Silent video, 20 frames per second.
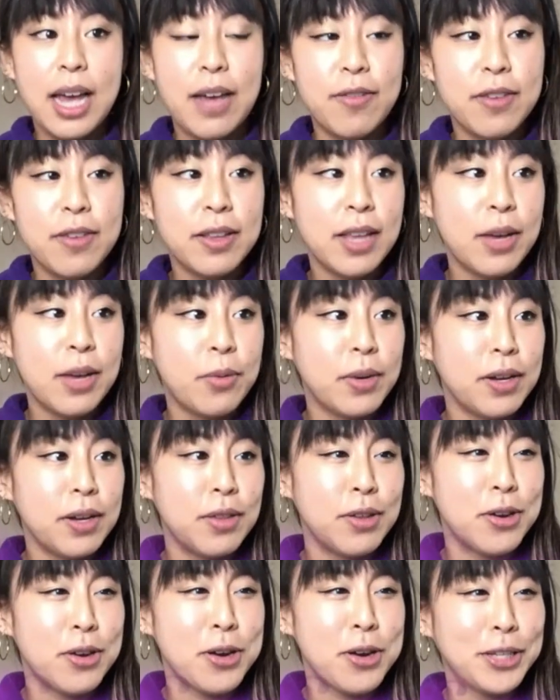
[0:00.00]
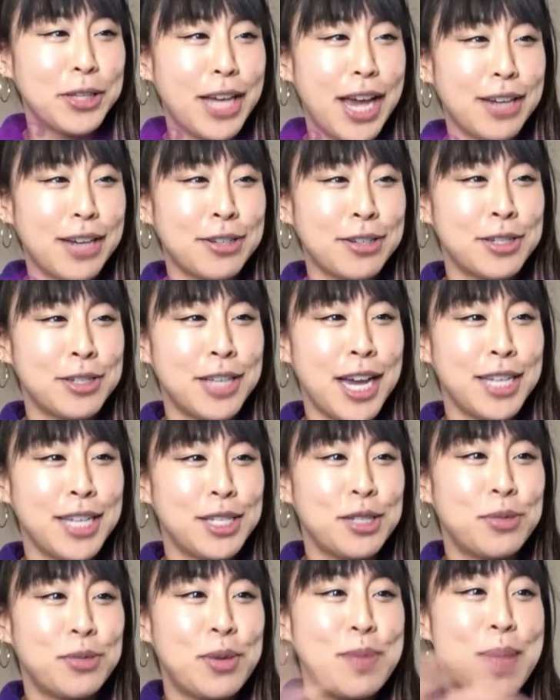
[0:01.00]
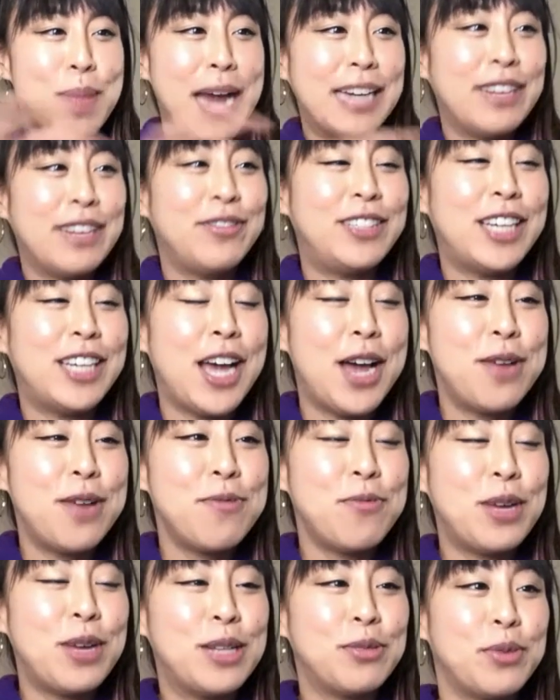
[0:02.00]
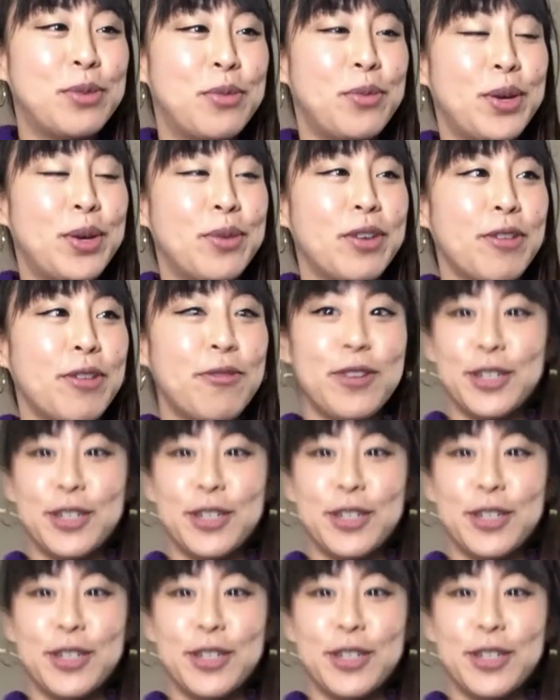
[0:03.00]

I feel like one of the early exercises we might have done was when we were